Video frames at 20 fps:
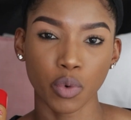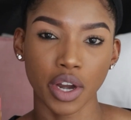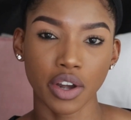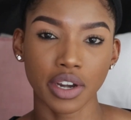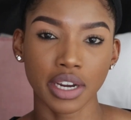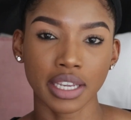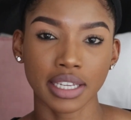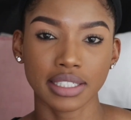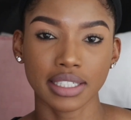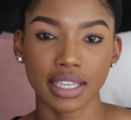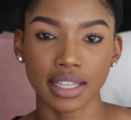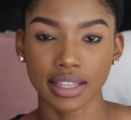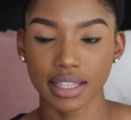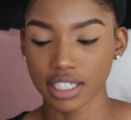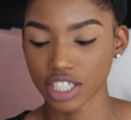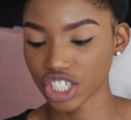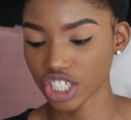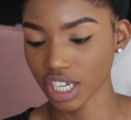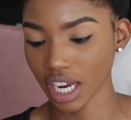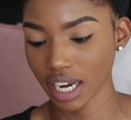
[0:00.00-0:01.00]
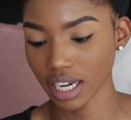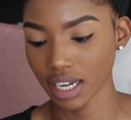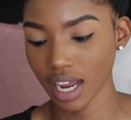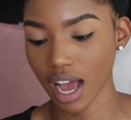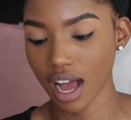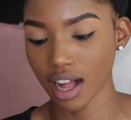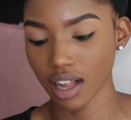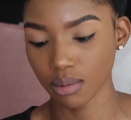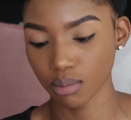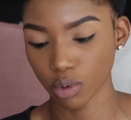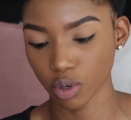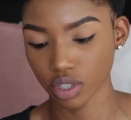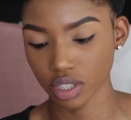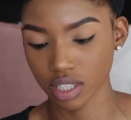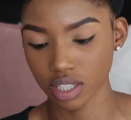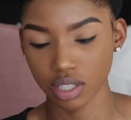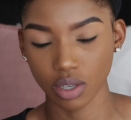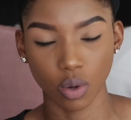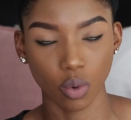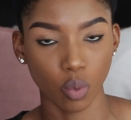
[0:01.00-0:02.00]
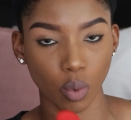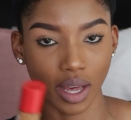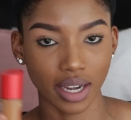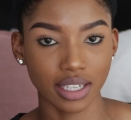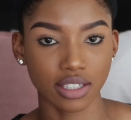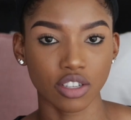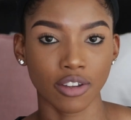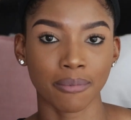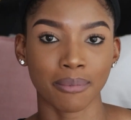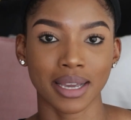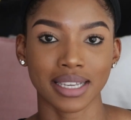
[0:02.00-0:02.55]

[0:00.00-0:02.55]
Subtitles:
wearing it in the shade Almond. So what is on